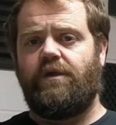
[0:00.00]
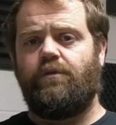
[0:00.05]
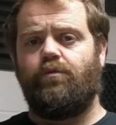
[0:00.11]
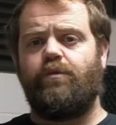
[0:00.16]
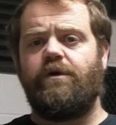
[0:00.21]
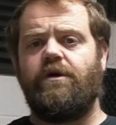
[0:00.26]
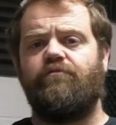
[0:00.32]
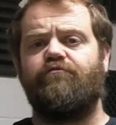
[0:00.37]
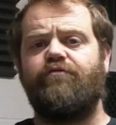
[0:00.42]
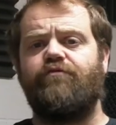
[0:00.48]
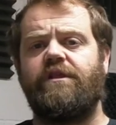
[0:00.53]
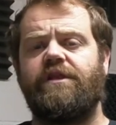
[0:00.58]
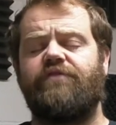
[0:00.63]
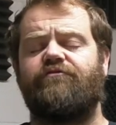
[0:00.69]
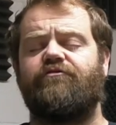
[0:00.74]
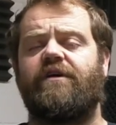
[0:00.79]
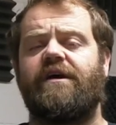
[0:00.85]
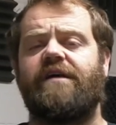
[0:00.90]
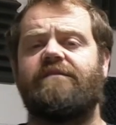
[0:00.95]
We are really
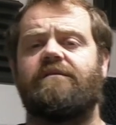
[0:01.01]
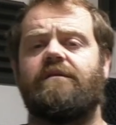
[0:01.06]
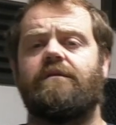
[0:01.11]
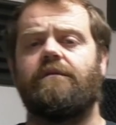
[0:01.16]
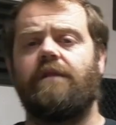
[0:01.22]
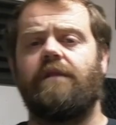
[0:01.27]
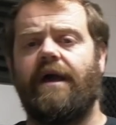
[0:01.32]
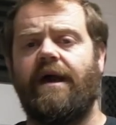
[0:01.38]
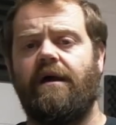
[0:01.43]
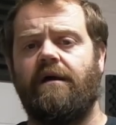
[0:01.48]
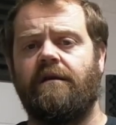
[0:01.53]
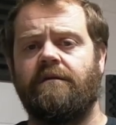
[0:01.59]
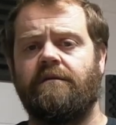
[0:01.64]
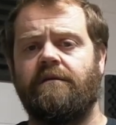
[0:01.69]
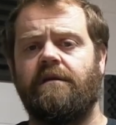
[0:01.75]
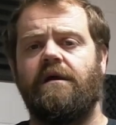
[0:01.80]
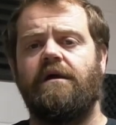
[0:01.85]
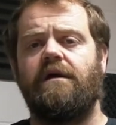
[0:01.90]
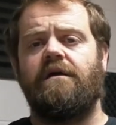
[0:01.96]
trying to learn
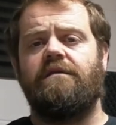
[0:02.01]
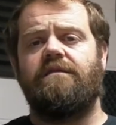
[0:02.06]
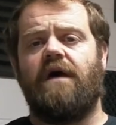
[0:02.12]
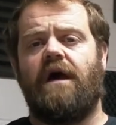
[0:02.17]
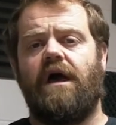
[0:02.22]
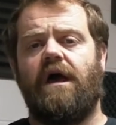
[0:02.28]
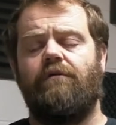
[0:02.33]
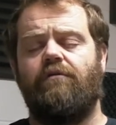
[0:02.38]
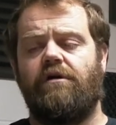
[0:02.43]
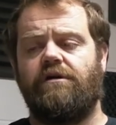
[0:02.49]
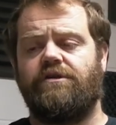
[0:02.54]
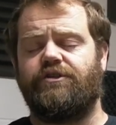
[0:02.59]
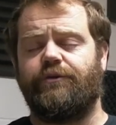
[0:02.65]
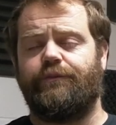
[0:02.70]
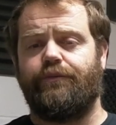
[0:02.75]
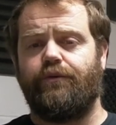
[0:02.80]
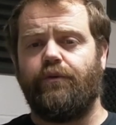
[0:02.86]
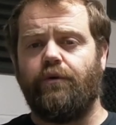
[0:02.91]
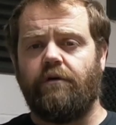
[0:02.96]
that our
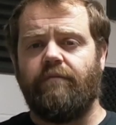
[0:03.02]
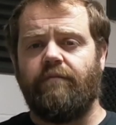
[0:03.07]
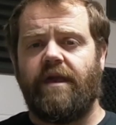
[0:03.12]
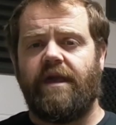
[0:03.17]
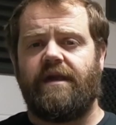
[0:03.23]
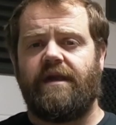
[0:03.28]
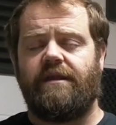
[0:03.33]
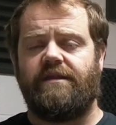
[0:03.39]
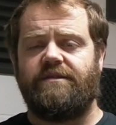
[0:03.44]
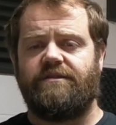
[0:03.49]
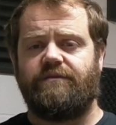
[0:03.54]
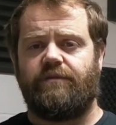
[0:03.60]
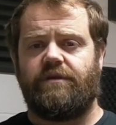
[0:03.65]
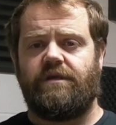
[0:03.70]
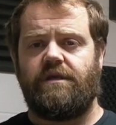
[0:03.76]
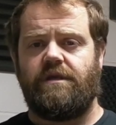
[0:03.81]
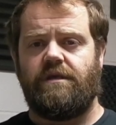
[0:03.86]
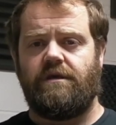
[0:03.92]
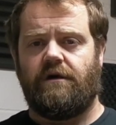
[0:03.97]
support mechanism
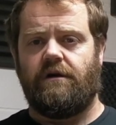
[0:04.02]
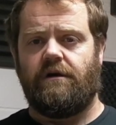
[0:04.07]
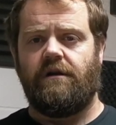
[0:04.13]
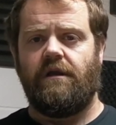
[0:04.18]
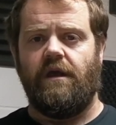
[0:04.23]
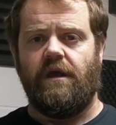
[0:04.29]
here